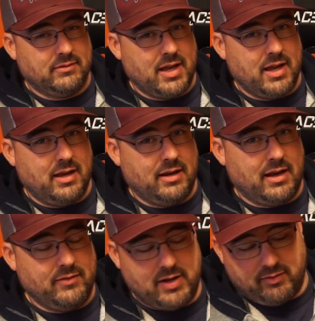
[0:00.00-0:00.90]
and
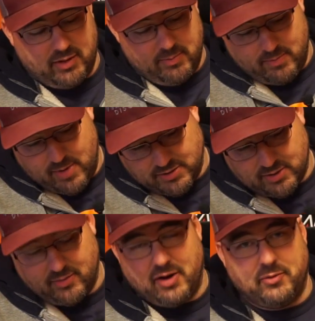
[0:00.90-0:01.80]
I've definitely been
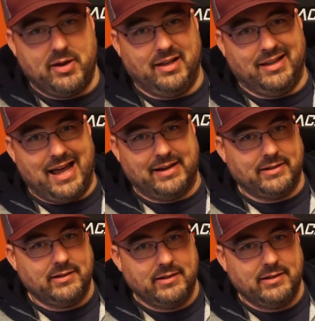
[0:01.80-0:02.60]
messing around with it a lot.